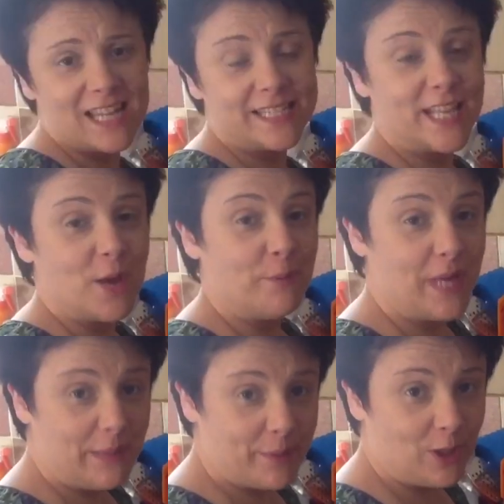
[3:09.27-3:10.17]
Some
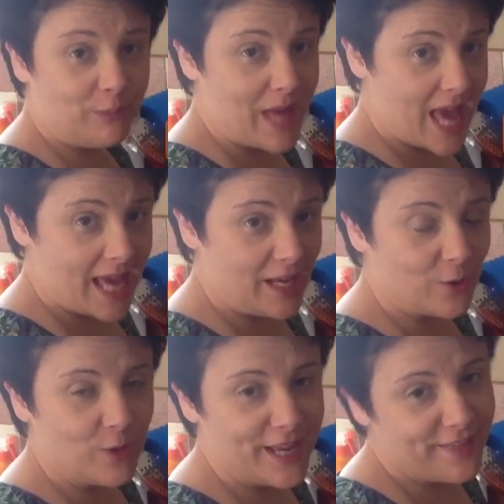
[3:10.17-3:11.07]
people bake
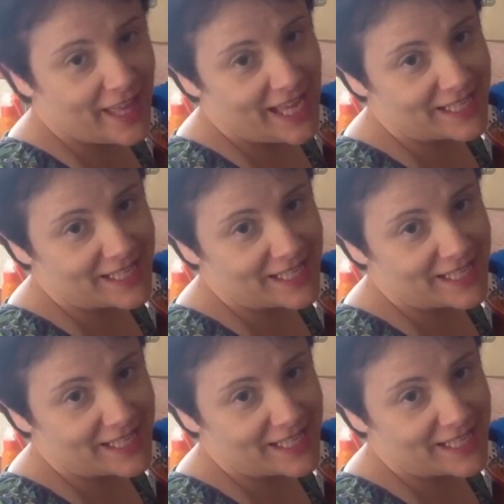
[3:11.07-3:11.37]
with it.